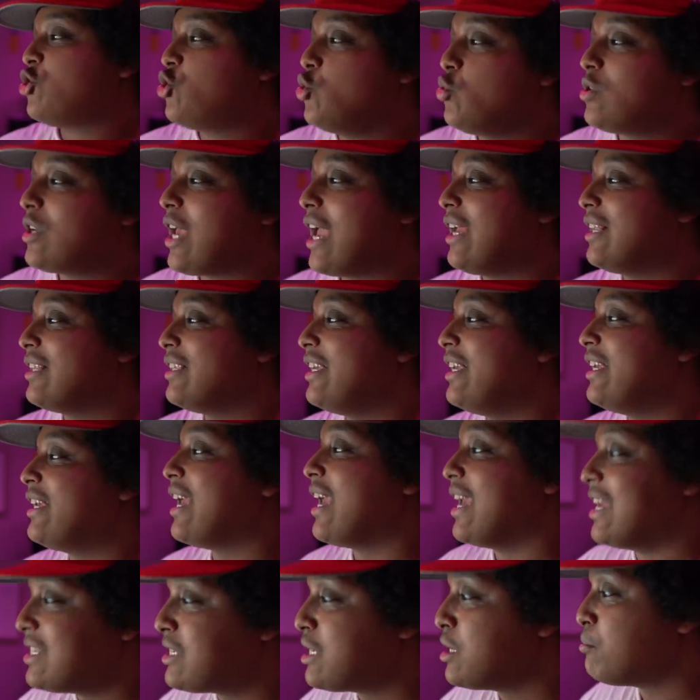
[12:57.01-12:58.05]
2K
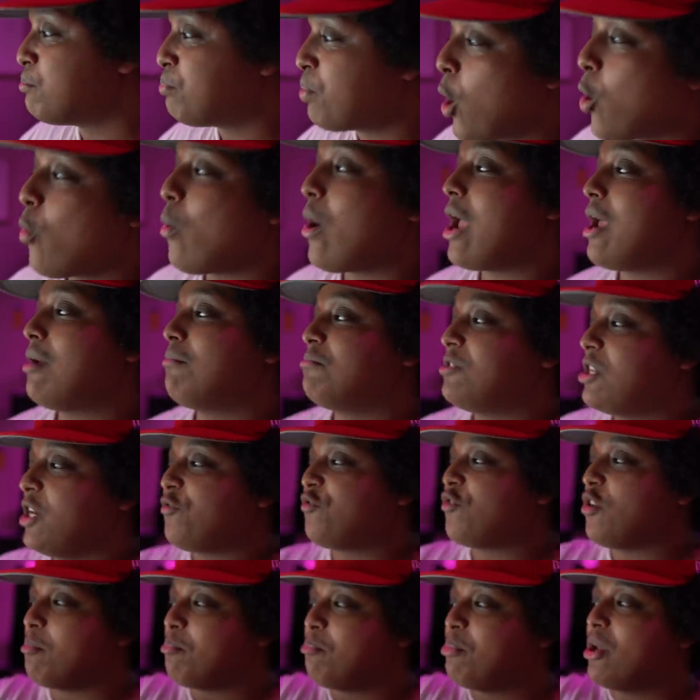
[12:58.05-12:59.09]
League isn't Pro-Am.
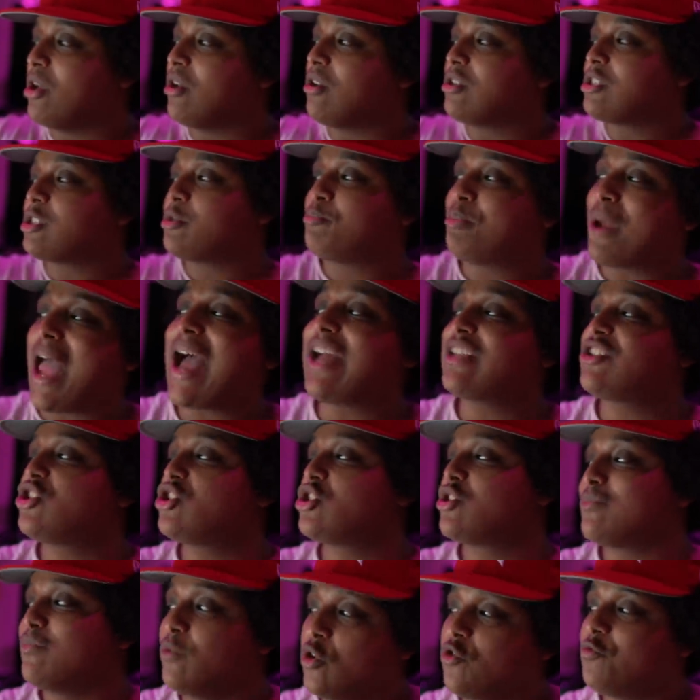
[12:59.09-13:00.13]
Different builds,
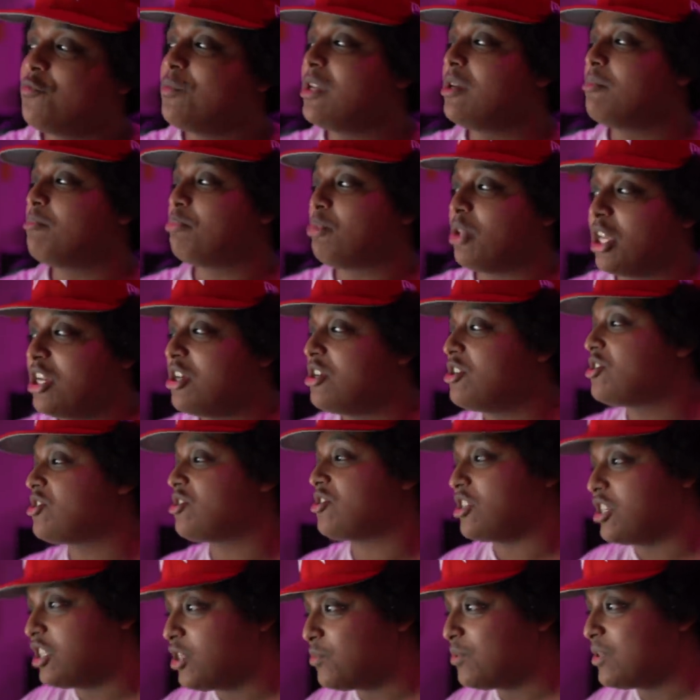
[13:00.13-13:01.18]
badges, movement, players,
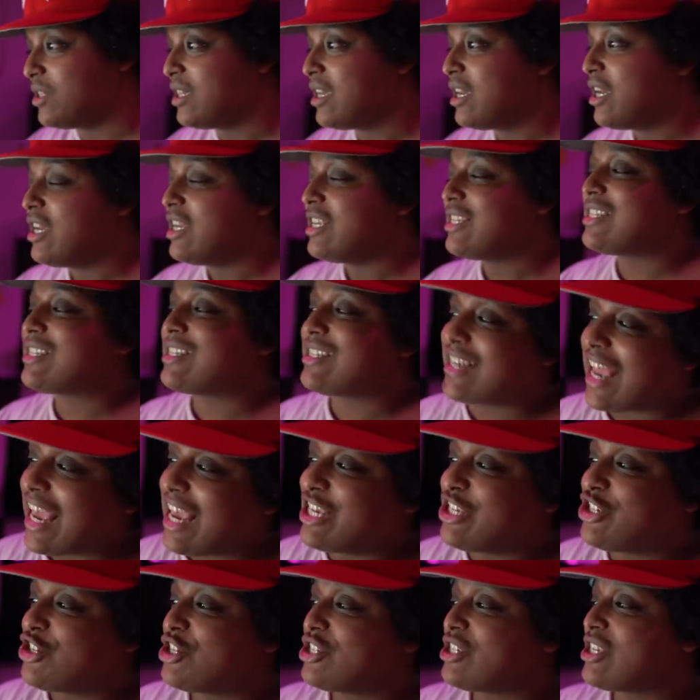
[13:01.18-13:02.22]
scenery,
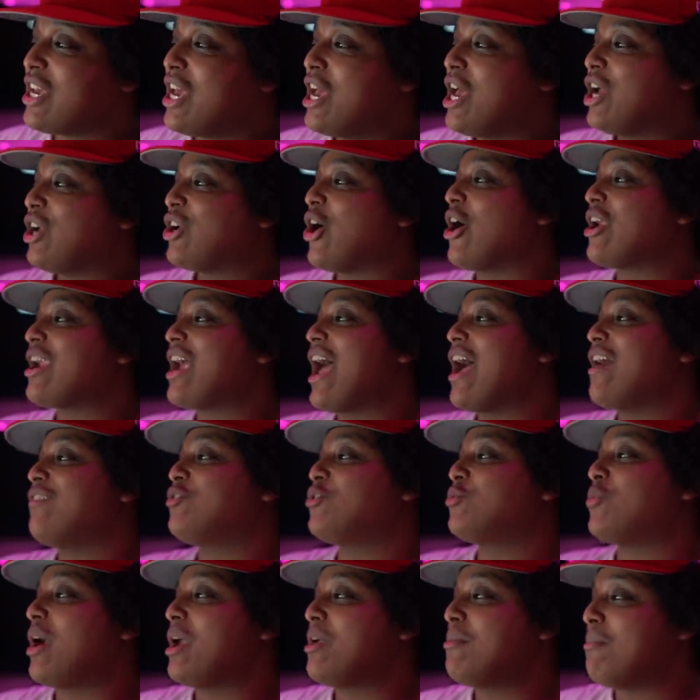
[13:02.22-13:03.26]
stages. Gotta have
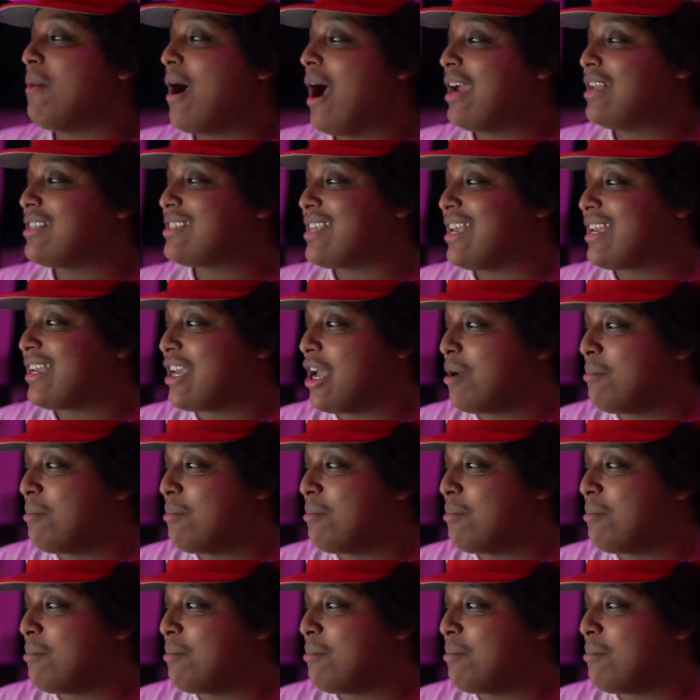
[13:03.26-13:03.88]
the right mindset